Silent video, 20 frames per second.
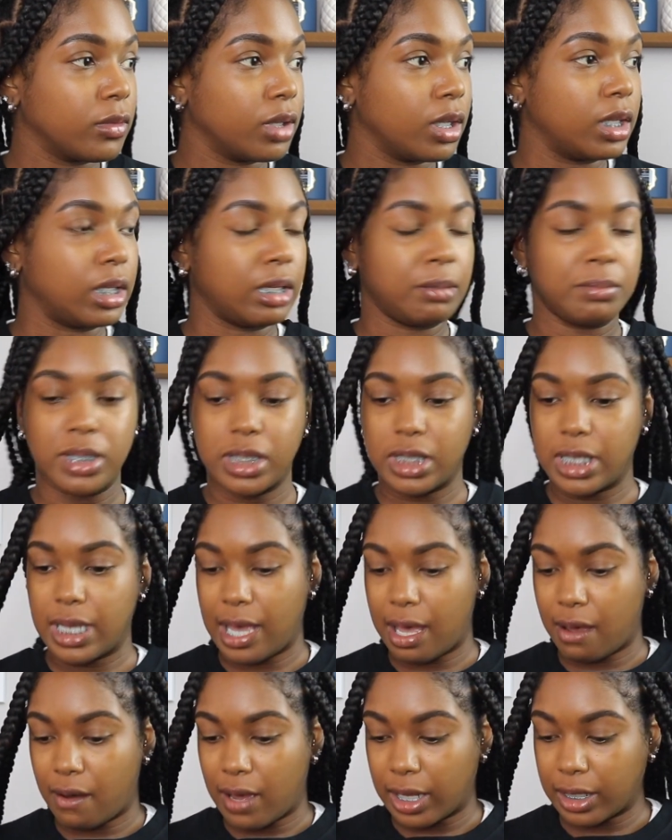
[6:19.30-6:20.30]
let me see
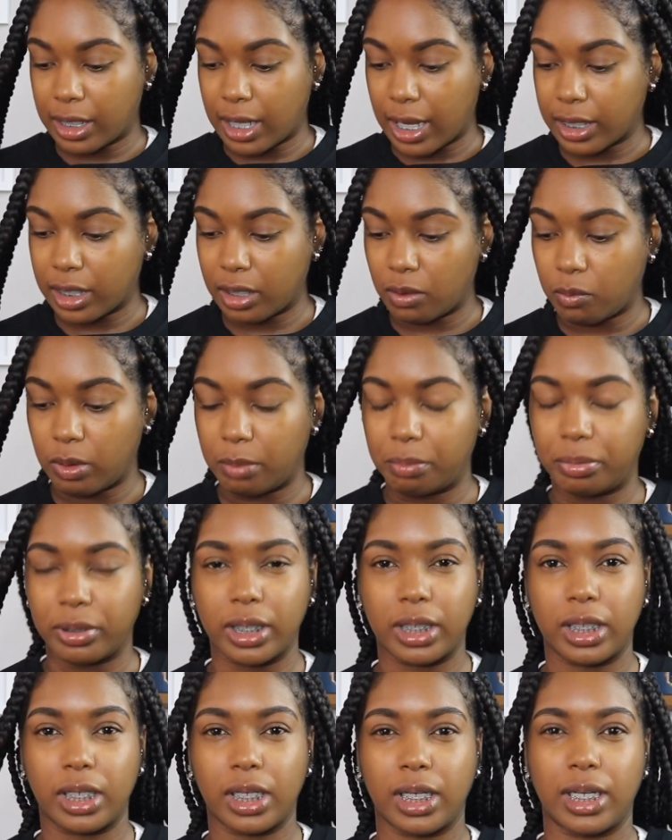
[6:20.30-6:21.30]
how I like it with
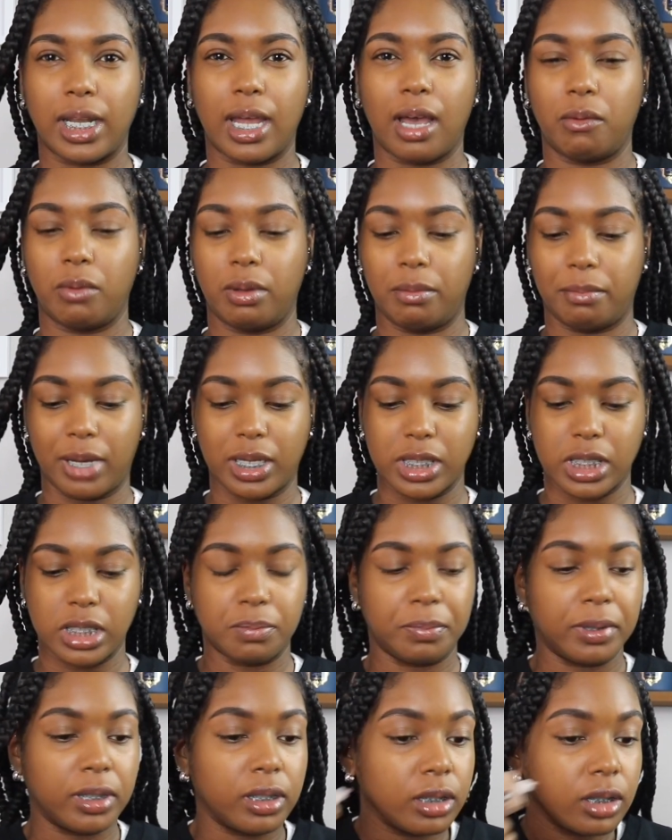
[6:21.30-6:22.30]
blending it out with my
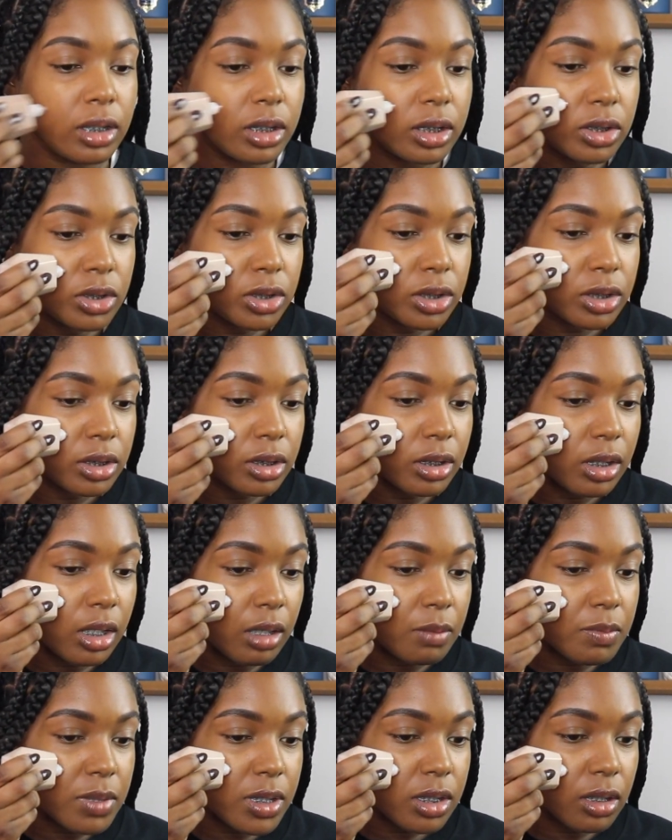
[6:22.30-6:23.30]
sponge.
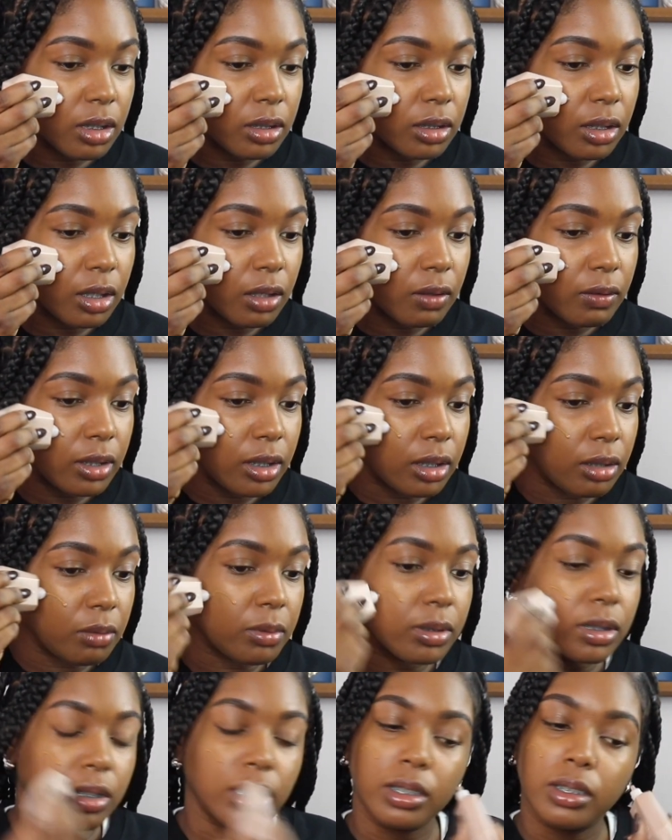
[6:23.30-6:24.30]
I'm just going to go in
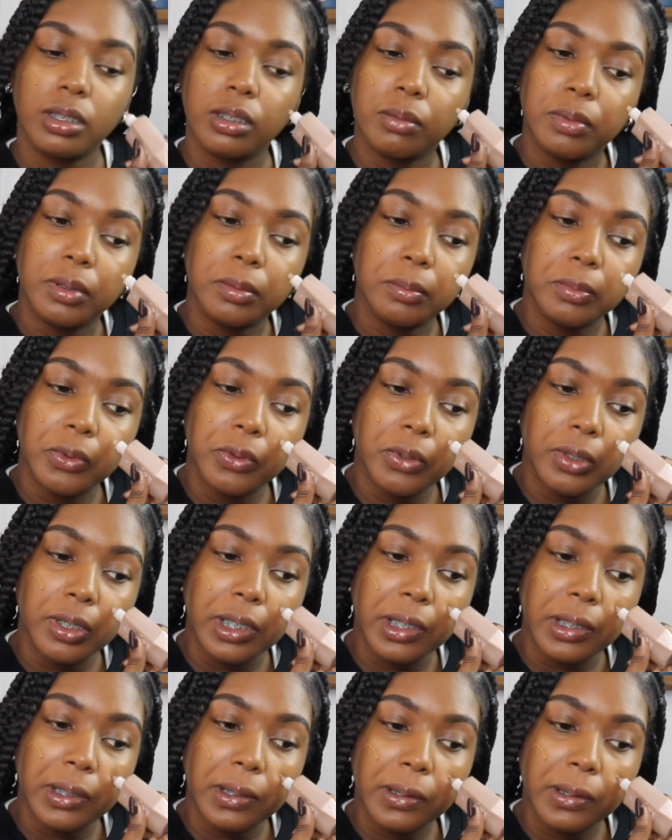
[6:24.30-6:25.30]
with a little bit more.